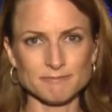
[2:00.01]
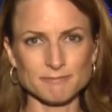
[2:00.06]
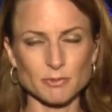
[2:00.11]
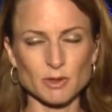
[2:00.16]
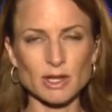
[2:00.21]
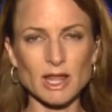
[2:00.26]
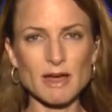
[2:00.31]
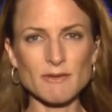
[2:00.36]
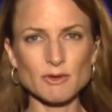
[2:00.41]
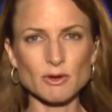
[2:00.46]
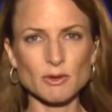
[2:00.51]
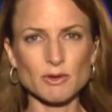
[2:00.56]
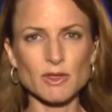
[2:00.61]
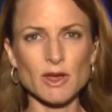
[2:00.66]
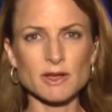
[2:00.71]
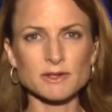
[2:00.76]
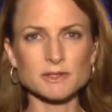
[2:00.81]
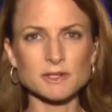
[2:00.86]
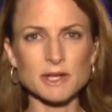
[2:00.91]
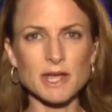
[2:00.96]
We're live in North
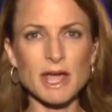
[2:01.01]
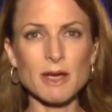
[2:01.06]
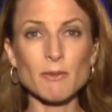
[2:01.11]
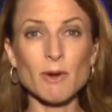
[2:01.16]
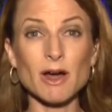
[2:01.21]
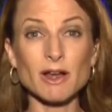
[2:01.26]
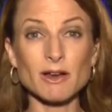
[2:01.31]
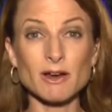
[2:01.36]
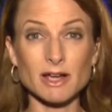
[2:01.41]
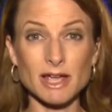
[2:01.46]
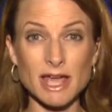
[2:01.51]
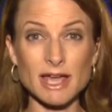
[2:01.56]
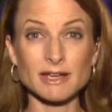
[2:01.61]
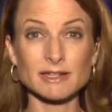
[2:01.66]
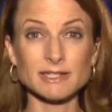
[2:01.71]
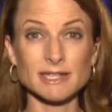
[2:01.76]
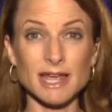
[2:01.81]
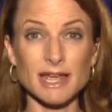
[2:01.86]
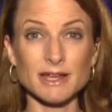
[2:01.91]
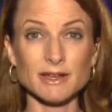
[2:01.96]
Austin. Kate Weidaw,
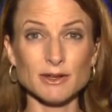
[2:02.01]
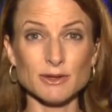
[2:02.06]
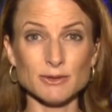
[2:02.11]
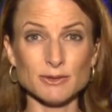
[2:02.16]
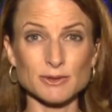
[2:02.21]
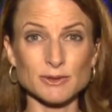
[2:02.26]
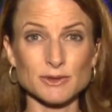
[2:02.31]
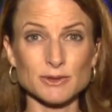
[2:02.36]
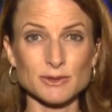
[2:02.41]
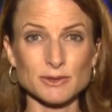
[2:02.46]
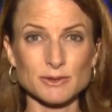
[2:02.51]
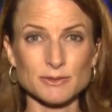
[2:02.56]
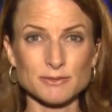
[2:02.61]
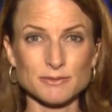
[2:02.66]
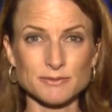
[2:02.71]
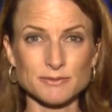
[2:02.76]
KXAN News. All right,